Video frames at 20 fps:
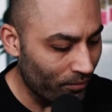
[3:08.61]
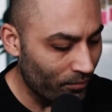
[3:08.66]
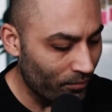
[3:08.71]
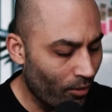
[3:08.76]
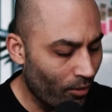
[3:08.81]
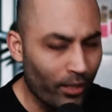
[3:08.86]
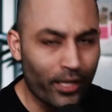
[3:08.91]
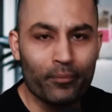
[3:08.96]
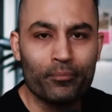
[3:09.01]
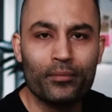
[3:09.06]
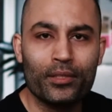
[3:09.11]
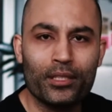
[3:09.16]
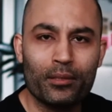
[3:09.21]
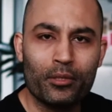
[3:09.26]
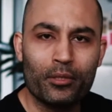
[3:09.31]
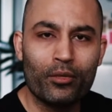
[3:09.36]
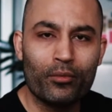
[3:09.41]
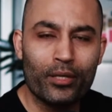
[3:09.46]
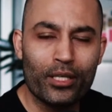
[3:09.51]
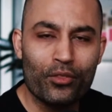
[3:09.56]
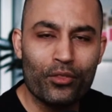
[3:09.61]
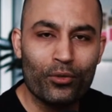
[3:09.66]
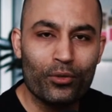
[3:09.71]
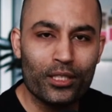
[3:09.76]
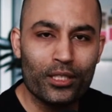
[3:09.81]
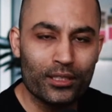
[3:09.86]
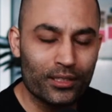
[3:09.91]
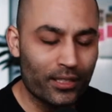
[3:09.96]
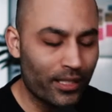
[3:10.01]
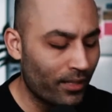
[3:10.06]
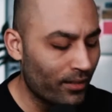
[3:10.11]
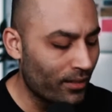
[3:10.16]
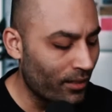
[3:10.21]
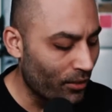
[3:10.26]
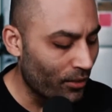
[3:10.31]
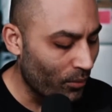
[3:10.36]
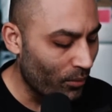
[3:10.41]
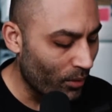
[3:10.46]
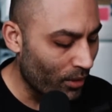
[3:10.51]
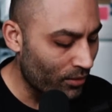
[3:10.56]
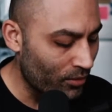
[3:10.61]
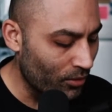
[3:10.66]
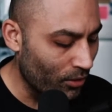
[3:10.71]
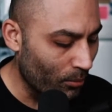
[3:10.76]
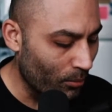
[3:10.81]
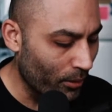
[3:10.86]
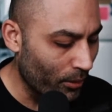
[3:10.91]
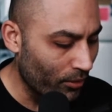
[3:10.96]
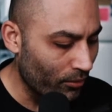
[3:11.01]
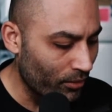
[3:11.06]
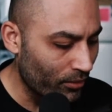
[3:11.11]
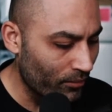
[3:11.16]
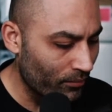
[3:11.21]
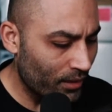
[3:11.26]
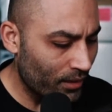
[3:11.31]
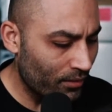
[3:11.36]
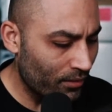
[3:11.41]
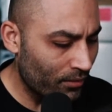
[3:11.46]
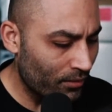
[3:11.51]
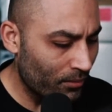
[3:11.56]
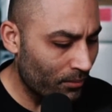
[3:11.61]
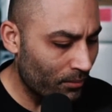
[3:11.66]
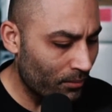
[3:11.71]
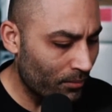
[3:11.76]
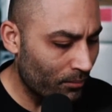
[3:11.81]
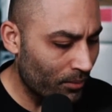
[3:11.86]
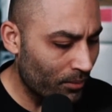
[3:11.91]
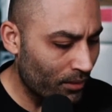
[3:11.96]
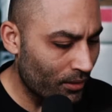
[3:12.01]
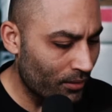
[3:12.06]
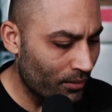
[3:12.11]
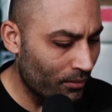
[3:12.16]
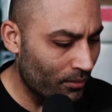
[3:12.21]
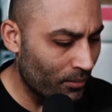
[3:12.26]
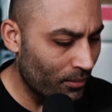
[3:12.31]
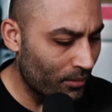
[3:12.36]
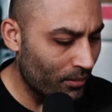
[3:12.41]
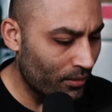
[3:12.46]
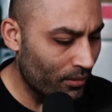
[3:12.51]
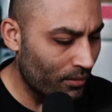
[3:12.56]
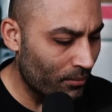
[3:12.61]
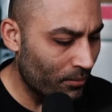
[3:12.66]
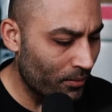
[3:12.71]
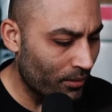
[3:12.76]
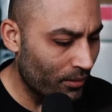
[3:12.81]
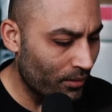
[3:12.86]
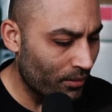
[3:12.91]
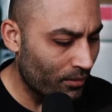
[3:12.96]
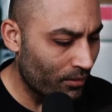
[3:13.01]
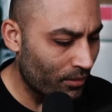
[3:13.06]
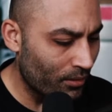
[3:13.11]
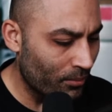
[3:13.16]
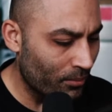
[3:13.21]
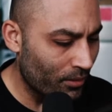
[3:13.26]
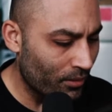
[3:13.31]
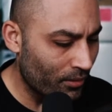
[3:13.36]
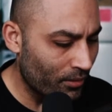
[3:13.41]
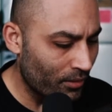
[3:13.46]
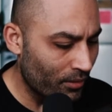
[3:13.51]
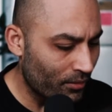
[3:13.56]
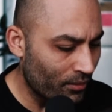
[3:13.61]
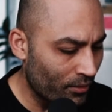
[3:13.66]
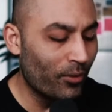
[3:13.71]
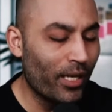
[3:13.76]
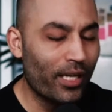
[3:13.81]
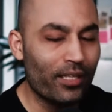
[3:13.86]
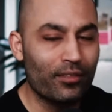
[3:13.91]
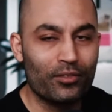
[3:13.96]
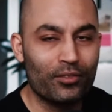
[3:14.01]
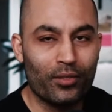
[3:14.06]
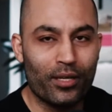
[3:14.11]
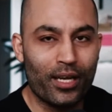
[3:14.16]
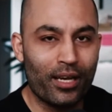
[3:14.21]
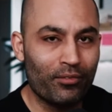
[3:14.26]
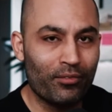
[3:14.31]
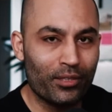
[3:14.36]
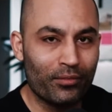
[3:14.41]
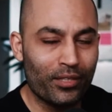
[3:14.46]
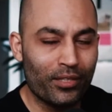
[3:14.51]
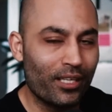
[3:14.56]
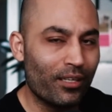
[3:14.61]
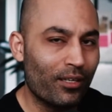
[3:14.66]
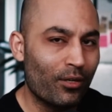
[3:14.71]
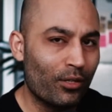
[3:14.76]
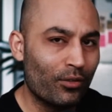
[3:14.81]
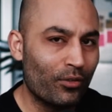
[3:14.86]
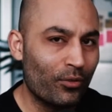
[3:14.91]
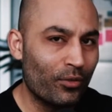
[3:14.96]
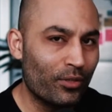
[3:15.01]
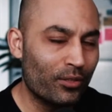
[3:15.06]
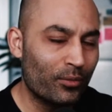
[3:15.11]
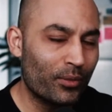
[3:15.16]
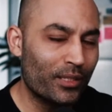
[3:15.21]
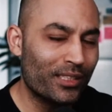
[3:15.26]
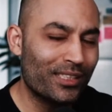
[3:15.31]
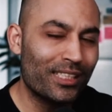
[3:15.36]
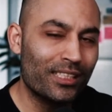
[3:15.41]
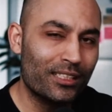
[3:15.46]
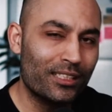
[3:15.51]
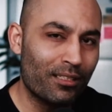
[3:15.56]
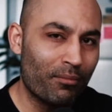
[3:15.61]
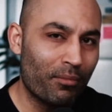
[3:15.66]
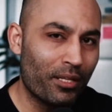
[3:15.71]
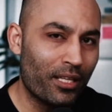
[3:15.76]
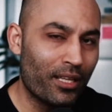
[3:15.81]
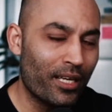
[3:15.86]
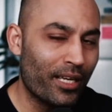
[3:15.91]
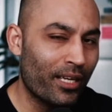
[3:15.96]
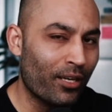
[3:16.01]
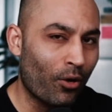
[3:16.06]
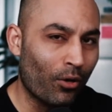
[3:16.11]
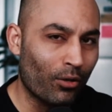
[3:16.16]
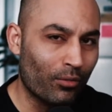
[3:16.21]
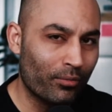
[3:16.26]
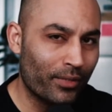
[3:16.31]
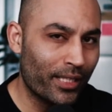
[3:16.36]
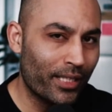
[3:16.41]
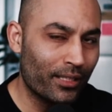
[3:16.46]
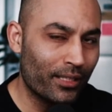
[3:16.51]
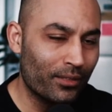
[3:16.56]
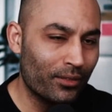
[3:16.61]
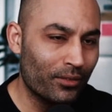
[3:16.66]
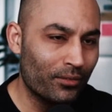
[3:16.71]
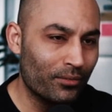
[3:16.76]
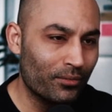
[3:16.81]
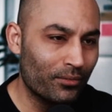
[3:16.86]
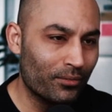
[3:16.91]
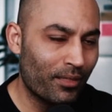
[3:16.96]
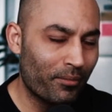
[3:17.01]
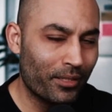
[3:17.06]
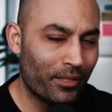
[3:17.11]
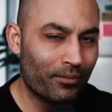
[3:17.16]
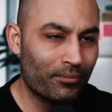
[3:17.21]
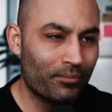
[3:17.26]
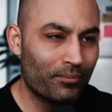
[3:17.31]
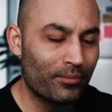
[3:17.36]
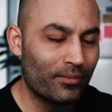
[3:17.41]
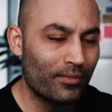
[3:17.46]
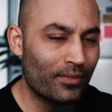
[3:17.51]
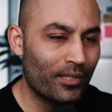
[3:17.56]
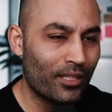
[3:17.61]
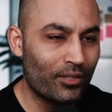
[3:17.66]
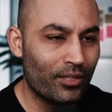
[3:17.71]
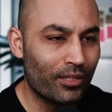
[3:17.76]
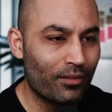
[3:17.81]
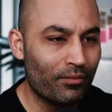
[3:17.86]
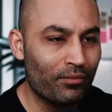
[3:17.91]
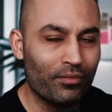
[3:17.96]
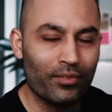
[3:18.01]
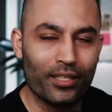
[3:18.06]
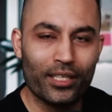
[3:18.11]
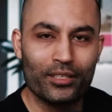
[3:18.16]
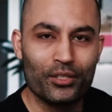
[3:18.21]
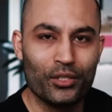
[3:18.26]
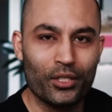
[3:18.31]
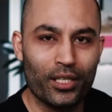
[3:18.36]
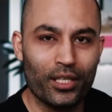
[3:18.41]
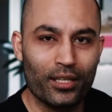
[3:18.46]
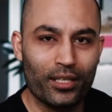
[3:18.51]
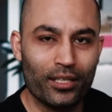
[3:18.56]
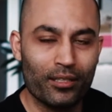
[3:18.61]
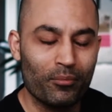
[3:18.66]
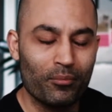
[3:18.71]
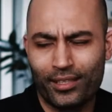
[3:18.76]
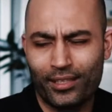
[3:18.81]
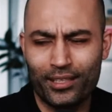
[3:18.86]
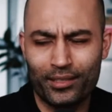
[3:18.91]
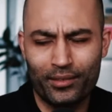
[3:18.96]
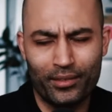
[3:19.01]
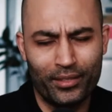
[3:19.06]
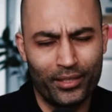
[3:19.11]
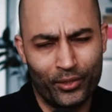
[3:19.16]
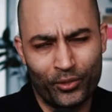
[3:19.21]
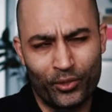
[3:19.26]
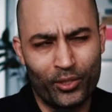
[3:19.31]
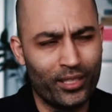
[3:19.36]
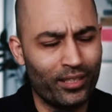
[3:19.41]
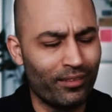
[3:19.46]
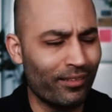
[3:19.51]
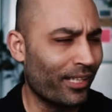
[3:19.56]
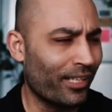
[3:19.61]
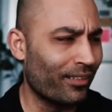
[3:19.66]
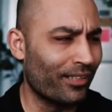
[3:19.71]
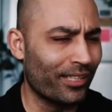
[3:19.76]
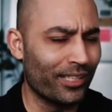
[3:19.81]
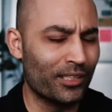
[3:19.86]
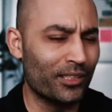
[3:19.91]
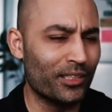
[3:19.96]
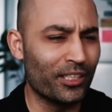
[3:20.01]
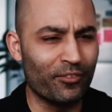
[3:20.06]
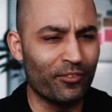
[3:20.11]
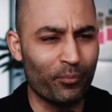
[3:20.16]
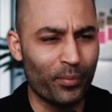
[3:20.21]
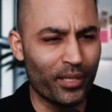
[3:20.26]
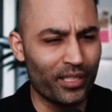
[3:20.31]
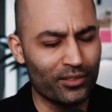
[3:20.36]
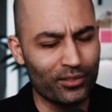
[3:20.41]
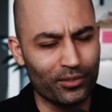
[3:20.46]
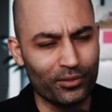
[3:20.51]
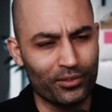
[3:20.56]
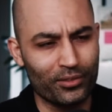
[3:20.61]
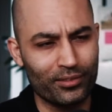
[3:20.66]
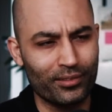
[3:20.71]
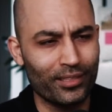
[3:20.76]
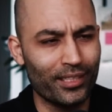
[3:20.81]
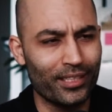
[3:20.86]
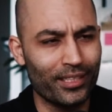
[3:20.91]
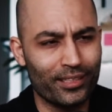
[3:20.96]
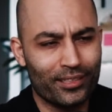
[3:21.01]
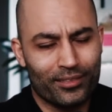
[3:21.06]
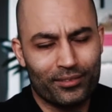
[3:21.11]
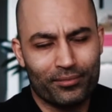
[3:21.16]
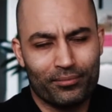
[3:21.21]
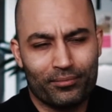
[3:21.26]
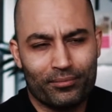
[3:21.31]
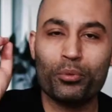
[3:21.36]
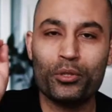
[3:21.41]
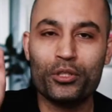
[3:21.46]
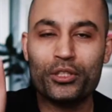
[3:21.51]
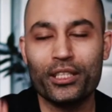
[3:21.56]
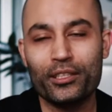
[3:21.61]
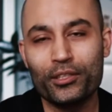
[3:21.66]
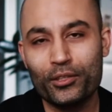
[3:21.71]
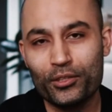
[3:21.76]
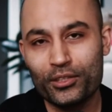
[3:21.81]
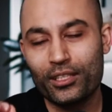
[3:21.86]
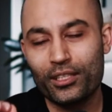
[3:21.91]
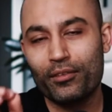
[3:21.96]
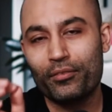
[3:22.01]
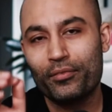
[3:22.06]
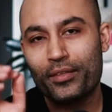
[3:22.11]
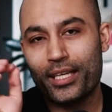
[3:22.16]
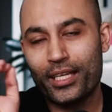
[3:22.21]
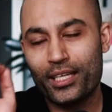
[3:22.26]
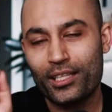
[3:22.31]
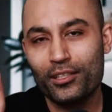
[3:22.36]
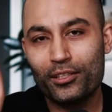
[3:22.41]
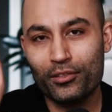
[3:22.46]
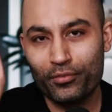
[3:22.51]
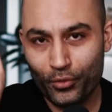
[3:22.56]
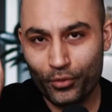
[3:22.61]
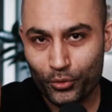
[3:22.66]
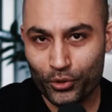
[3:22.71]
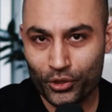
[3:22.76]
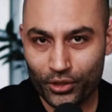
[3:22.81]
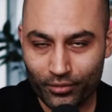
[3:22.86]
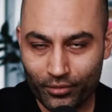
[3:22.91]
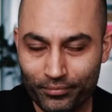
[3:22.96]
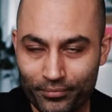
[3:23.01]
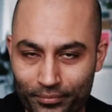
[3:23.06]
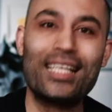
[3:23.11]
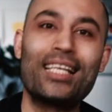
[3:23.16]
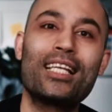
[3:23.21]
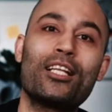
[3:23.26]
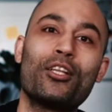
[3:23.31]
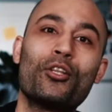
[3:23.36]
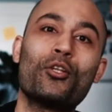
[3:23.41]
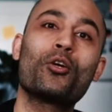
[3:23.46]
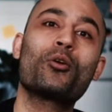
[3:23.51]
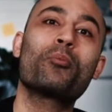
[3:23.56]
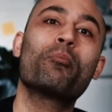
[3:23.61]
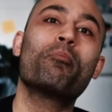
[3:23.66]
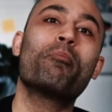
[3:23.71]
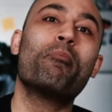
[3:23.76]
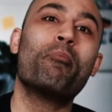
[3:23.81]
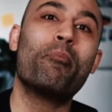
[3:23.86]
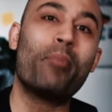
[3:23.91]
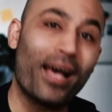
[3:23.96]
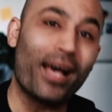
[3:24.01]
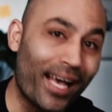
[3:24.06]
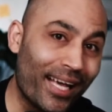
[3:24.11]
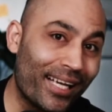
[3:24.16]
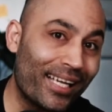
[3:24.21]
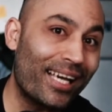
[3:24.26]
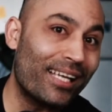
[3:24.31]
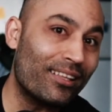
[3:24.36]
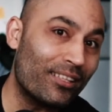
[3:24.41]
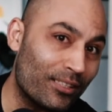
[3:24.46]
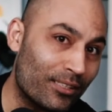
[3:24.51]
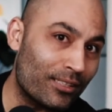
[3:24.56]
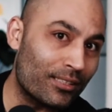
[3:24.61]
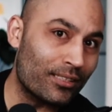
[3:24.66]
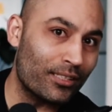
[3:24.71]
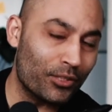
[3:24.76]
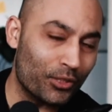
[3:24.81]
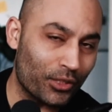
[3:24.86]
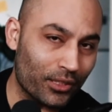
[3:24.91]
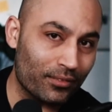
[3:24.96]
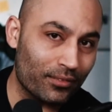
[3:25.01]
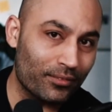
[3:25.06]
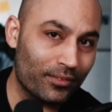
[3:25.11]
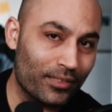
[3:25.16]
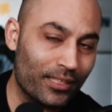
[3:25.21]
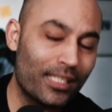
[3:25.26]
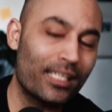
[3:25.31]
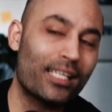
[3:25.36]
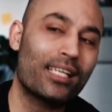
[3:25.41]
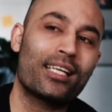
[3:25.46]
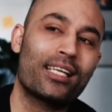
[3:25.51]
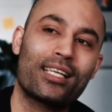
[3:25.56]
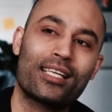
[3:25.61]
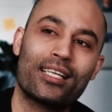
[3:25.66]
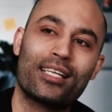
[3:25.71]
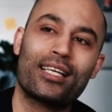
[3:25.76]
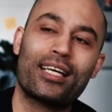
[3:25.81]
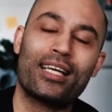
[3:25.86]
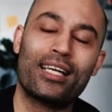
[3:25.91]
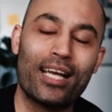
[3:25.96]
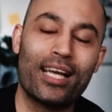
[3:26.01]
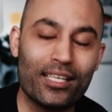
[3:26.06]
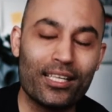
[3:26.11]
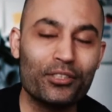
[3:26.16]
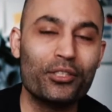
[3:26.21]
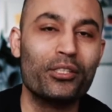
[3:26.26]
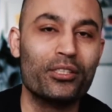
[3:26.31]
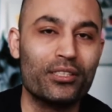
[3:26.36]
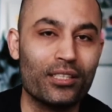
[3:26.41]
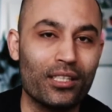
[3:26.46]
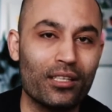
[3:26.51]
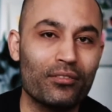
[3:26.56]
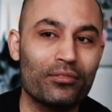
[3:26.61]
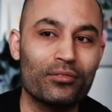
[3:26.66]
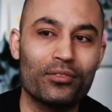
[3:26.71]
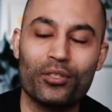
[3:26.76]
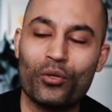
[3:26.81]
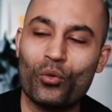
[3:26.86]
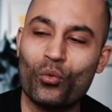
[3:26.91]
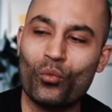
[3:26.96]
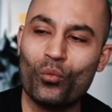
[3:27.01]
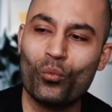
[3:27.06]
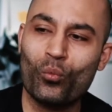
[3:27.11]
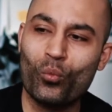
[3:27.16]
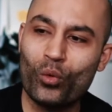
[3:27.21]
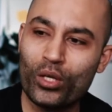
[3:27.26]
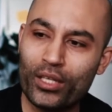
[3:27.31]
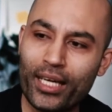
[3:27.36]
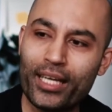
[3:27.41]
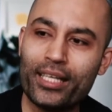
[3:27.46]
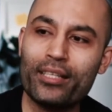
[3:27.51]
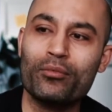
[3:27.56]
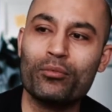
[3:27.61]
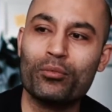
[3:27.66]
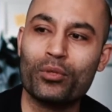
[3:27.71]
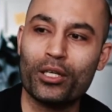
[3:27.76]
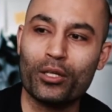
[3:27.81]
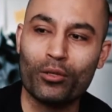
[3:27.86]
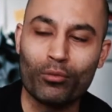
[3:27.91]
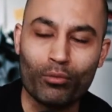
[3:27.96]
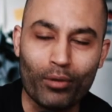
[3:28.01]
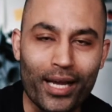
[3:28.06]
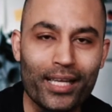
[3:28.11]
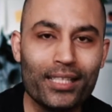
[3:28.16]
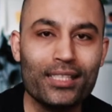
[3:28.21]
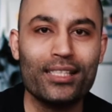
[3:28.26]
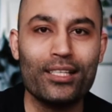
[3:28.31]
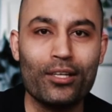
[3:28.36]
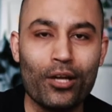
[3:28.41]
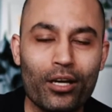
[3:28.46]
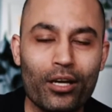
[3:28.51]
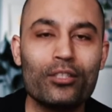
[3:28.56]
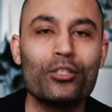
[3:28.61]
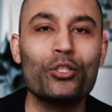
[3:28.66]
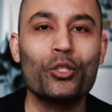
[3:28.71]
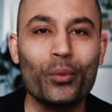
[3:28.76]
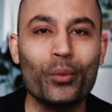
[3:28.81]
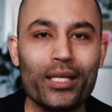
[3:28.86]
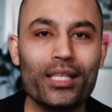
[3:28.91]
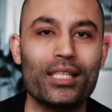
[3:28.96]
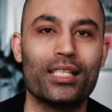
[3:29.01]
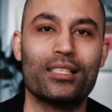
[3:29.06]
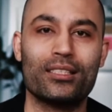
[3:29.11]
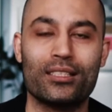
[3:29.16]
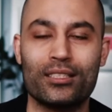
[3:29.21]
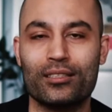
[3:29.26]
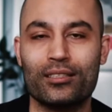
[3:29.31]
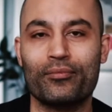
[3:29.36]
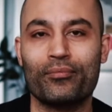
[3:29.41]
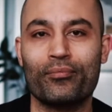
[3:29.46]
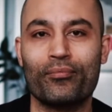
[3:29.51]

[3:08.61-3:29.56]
Okay, I'm going to read through this and tell you what it's all about. Yeah, professional is a marketing entrepreneur. Okay, so after I've kind of gone through the tweet, this is something that I already do. I mean, not trying to flex or anything. I literally think like Jeff Bezos, like project yourself into the future, look back at the decision and ask yourself, will I regret not doing this?